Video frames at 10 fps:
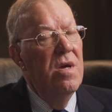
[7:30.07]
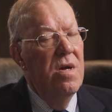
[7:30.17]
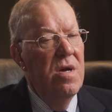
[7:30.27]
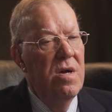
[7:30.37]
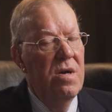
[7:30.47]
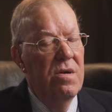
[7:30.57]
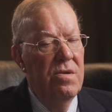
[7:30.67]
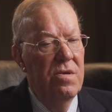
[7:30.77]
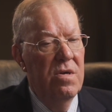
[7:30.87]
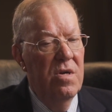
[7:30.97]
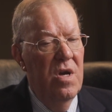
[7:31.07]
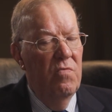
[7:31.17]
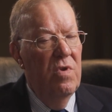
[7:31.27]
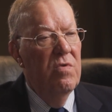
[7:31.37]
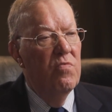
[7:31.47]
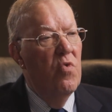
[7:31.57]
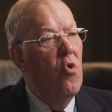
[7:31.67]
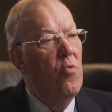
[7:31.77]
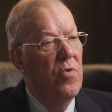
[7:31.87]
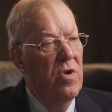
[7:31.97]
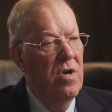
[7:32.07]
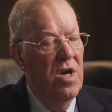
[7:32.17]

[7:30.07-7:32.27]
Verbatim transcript: And uh, and we would role play.